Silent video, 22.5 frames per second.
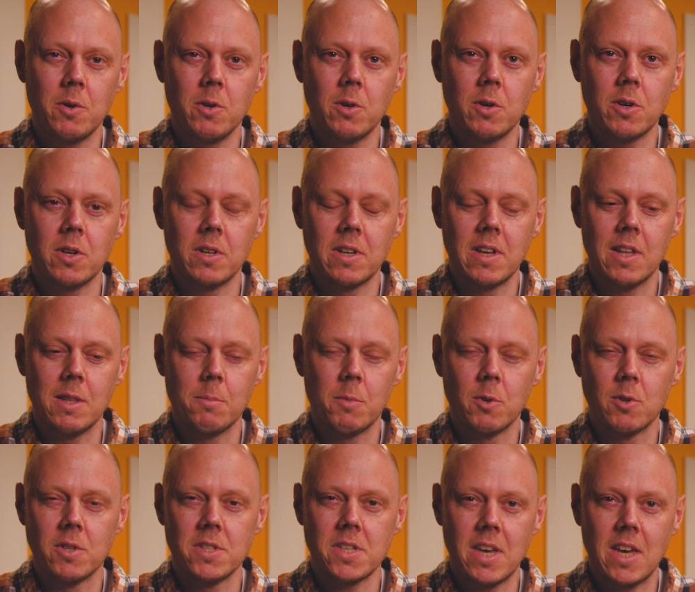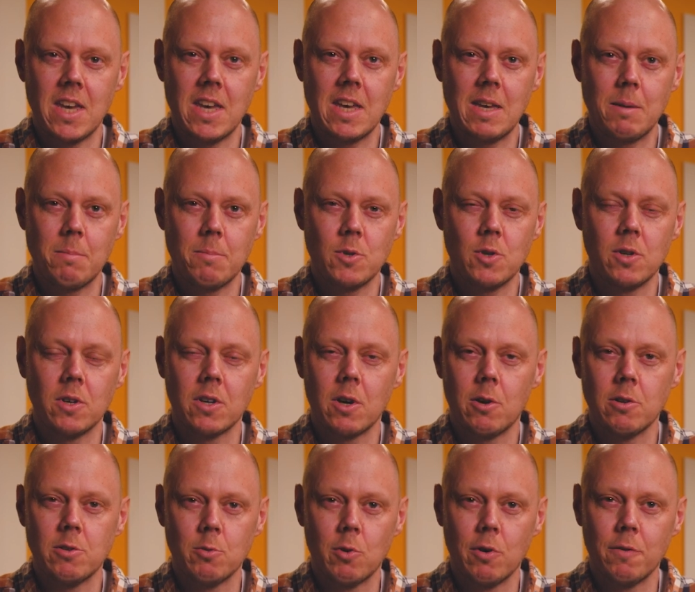You can get them on Teams, you can
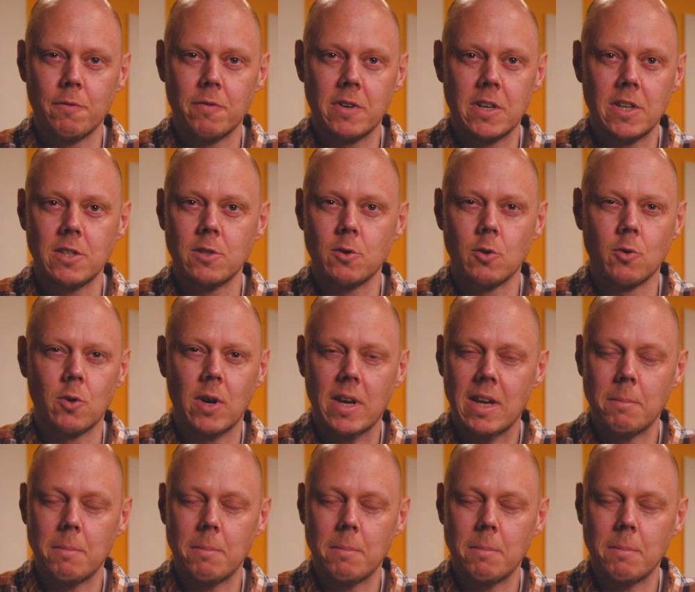go to office or